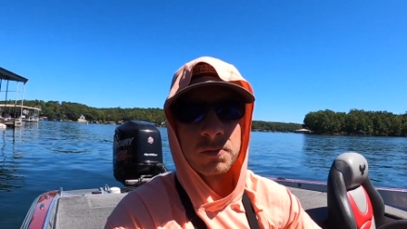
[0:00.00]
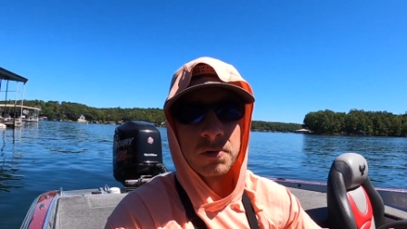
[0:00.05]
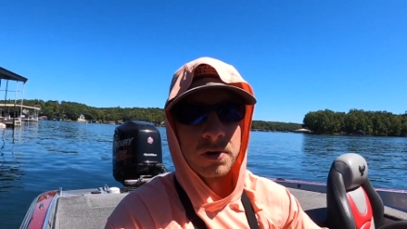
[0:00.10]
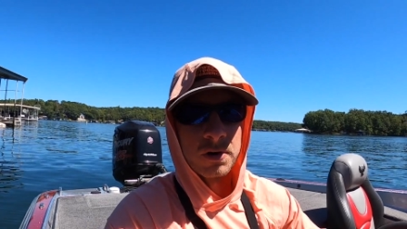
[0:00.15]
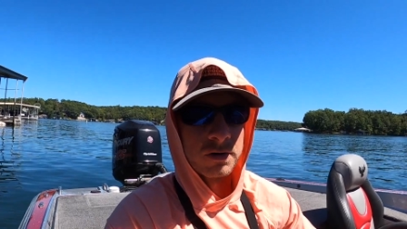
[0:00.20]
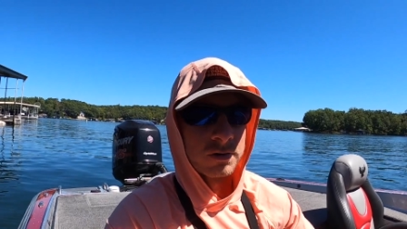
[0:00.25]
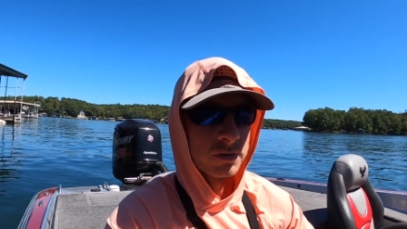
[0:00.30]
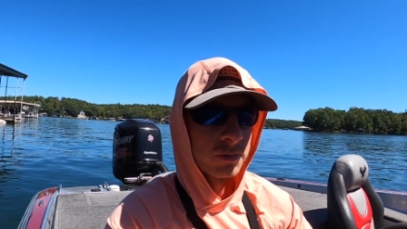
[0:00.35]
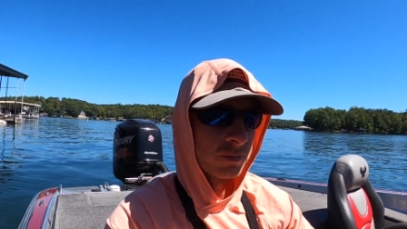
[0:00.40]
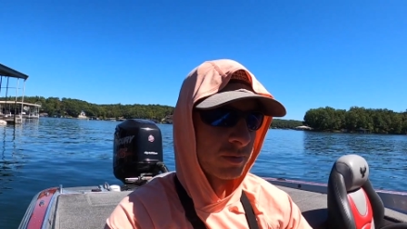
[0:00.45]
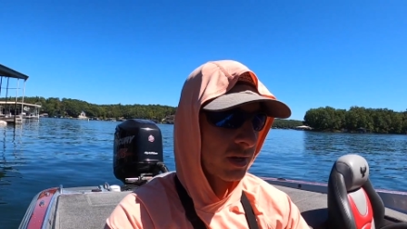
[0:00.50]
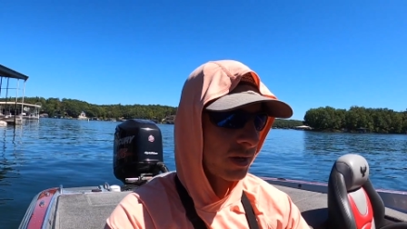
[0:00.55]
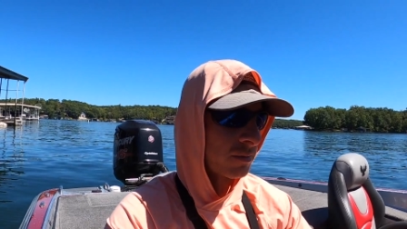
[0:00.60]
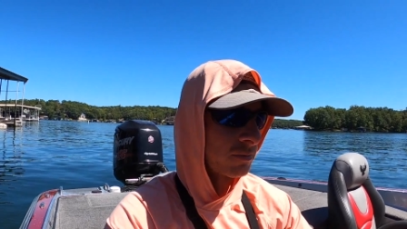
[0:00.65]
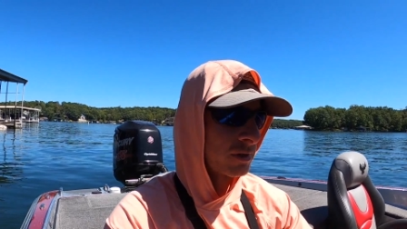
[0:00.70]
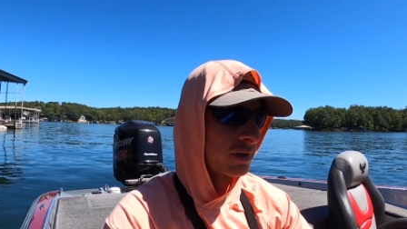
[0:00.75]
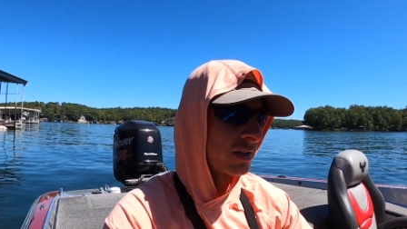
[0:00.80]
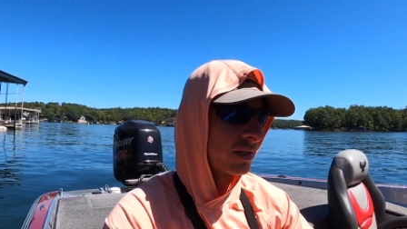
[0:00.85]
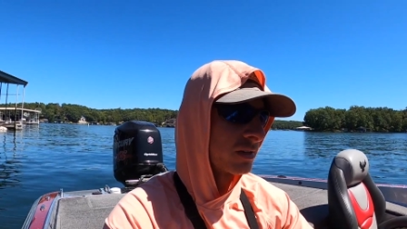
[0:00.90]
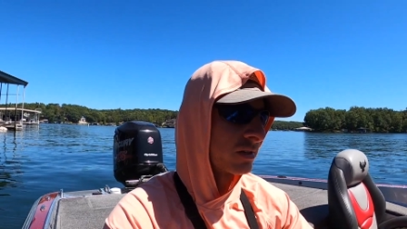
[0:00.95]
where
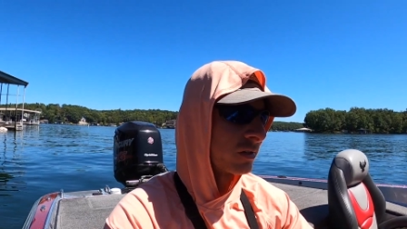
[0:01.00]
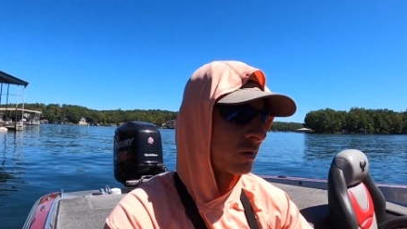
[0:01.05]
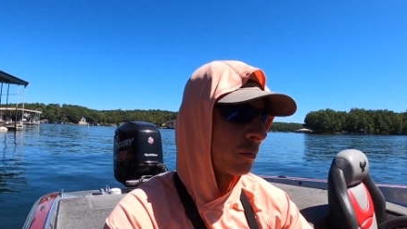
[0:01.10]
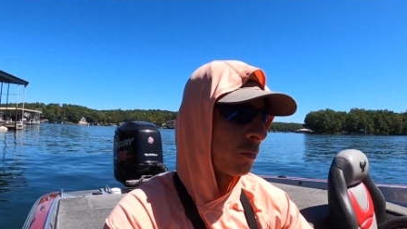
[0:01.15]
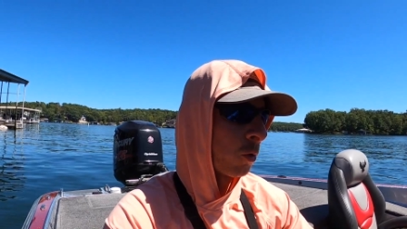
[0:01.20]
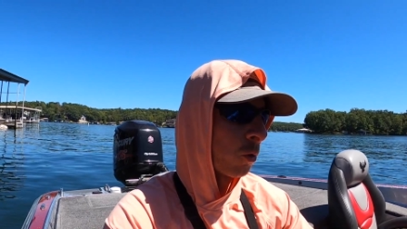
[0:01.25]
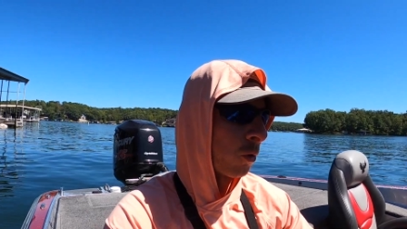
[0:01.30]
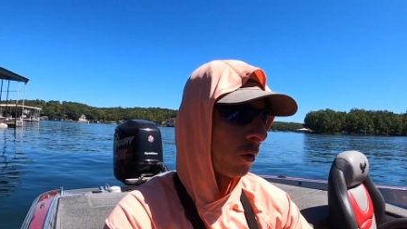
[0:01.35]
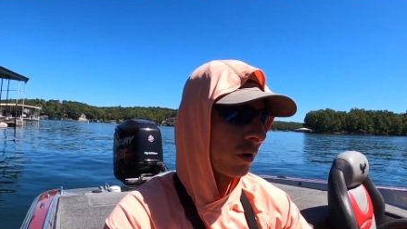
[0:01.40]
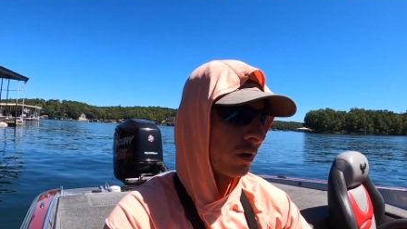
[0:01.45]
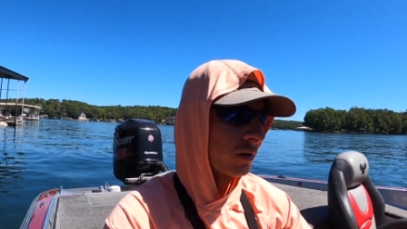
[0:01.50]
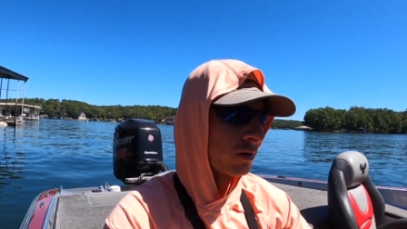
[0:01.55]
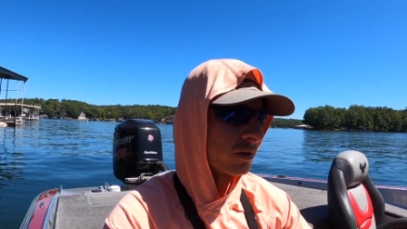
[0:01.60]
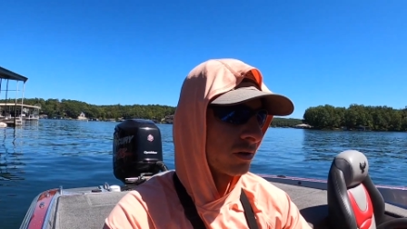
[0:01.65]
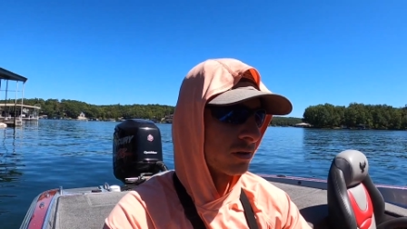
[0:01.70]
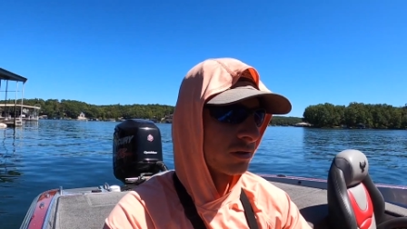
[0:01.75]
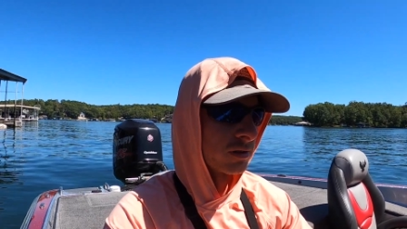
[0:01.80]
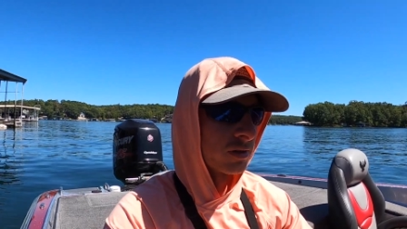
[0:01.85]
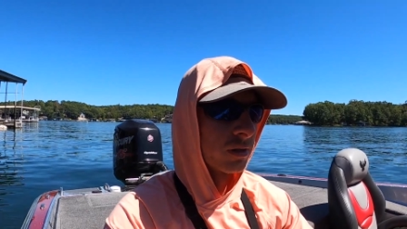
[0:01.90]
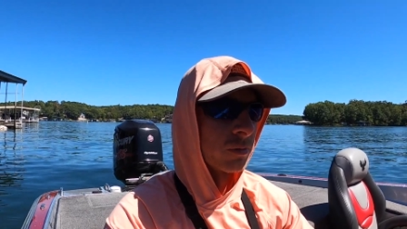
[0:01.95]
sometimes it gets a little boring
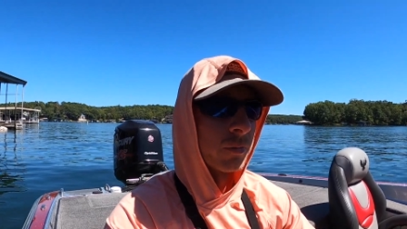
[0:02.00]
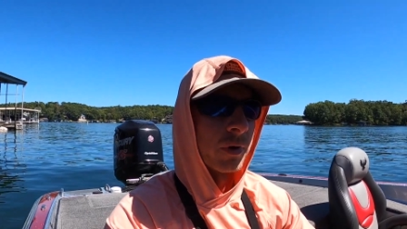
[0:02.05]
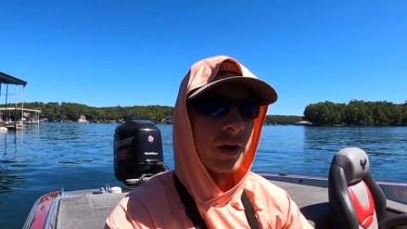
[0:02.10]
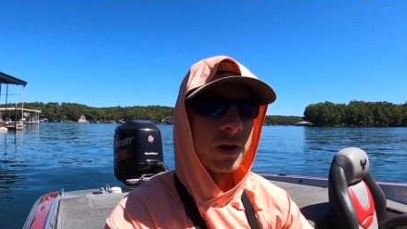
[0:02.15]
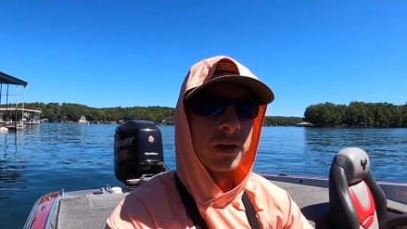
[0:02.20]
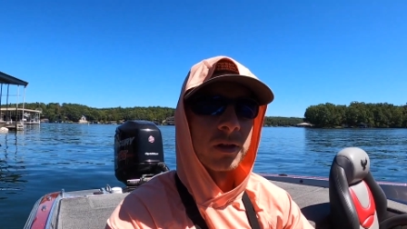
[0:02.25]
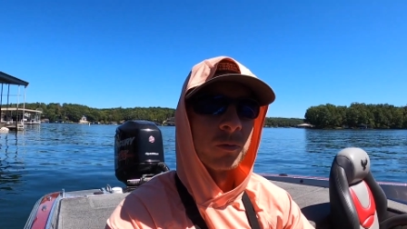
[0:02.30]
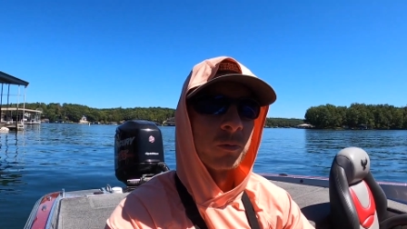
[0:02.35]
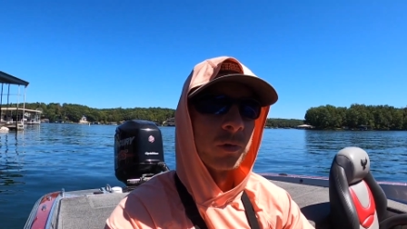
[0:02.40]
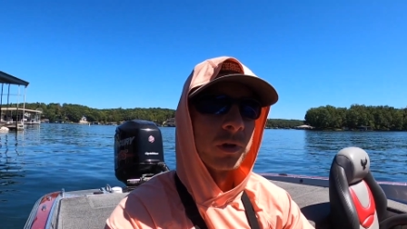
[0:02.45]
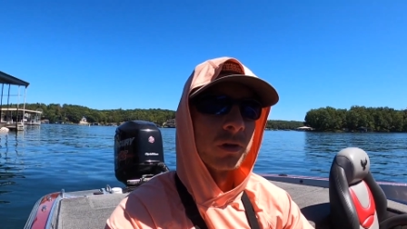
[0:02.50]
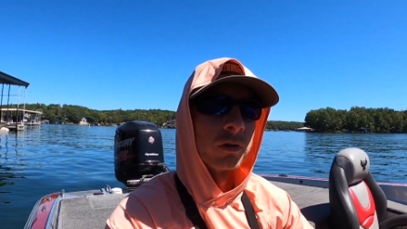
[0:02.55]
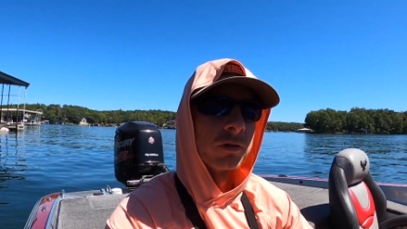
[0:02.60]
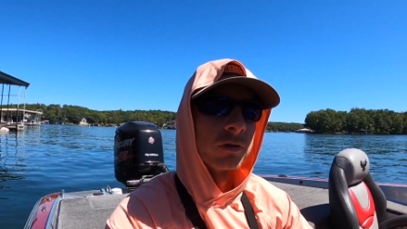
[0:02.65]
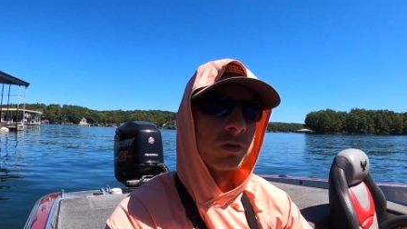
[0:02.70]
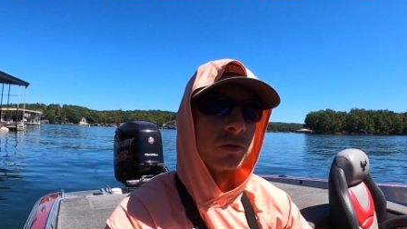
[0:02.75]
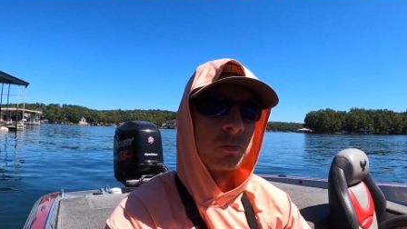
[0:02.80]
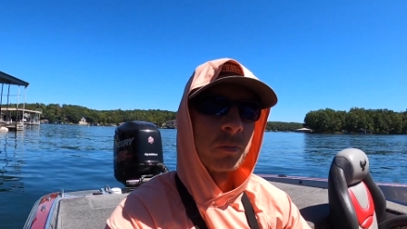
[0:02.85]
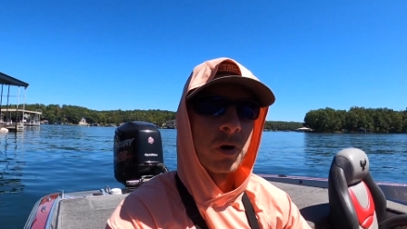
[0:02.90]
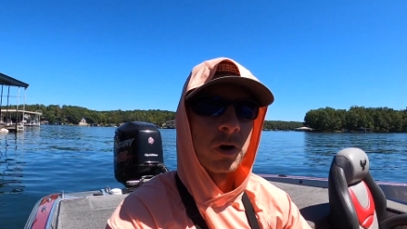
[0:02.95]
just sitting behind the wheel
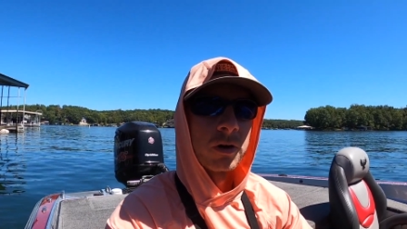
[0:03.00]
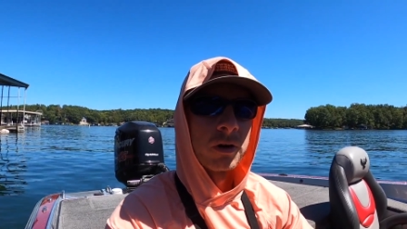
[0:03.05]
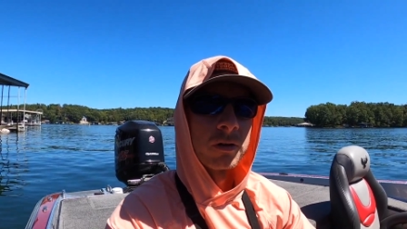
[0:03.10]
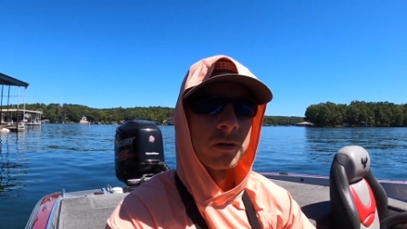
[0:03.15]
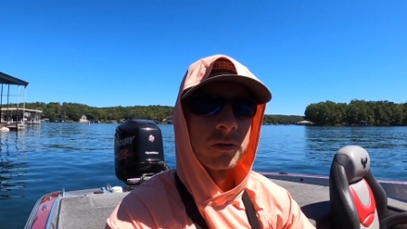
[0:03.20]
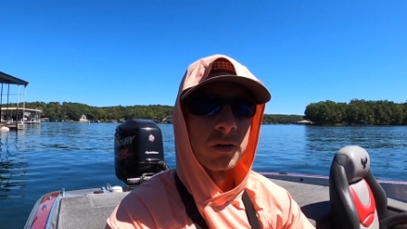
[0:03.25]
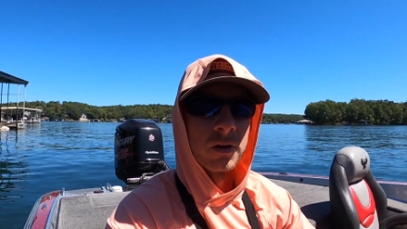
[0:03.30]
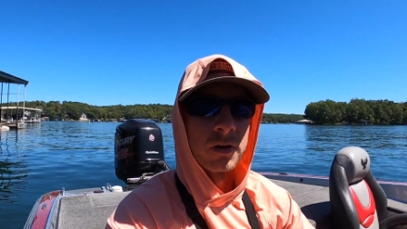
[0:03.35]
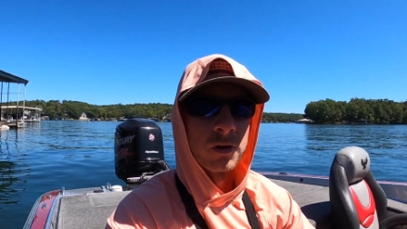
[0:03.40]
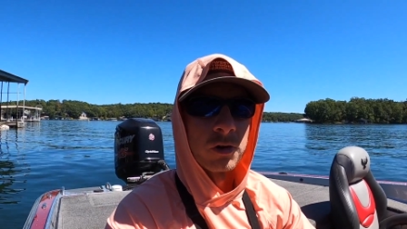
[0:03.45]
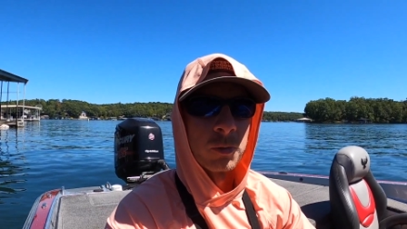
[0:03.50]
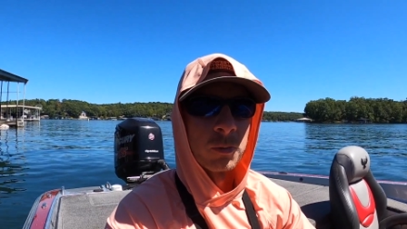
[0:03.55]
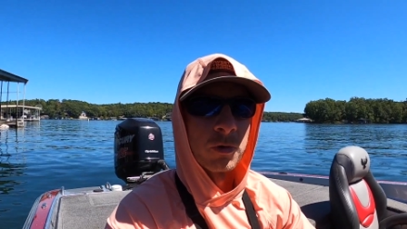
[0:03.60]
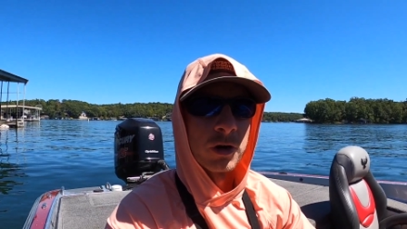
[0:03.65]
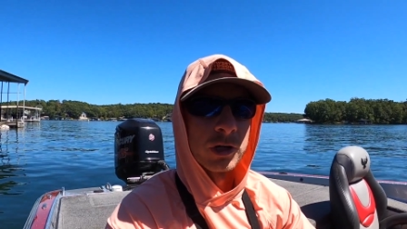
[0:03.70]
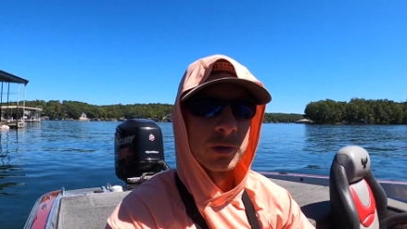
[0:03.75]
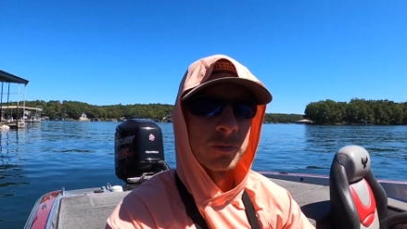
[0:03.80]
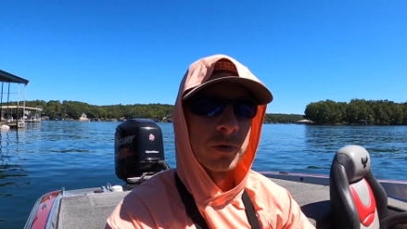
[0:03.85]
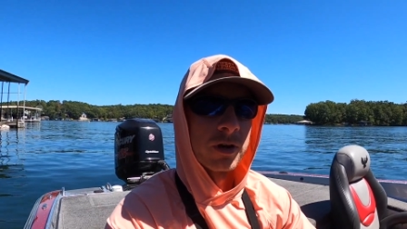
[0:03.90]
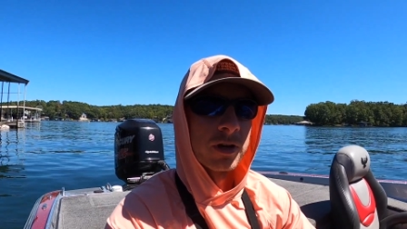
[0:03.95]
just marking a hundred
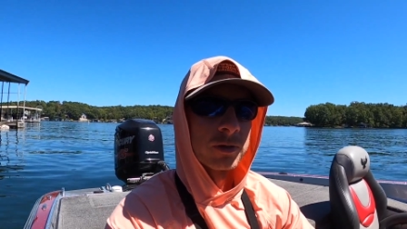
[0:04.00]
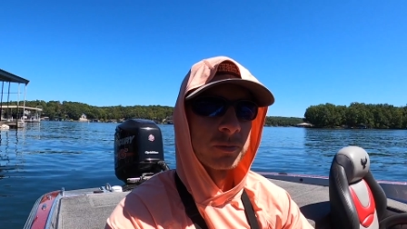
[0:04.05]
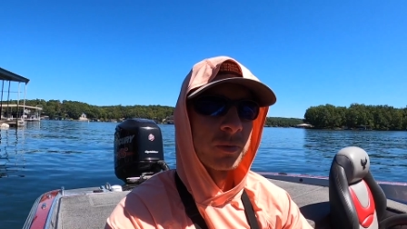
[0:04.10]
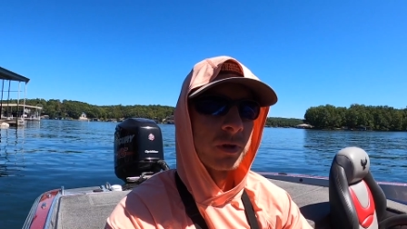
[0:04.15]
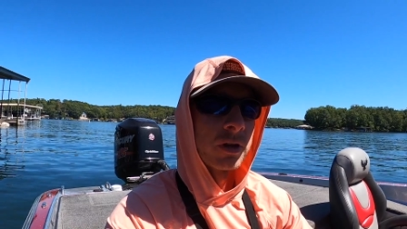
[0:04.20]
brush piles.